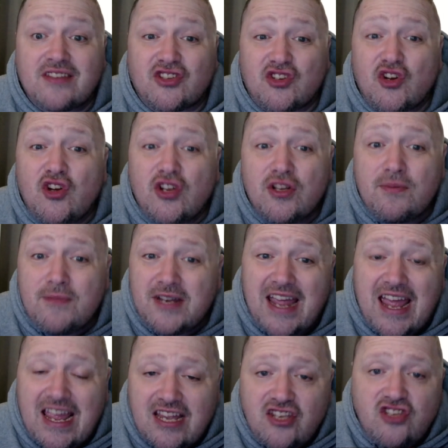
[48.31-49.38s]
tournament
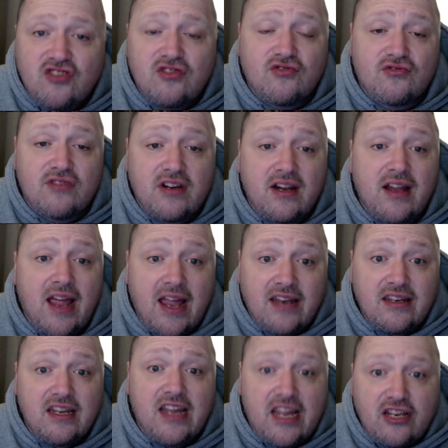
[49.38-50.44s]

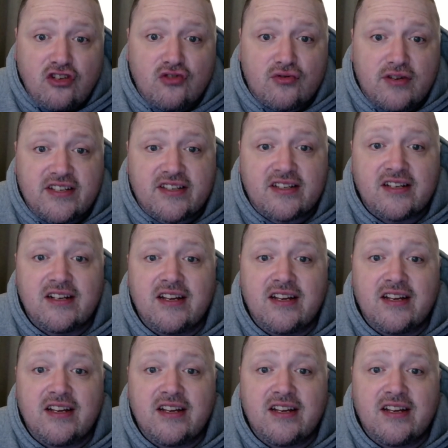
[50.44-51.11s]
ending injuries,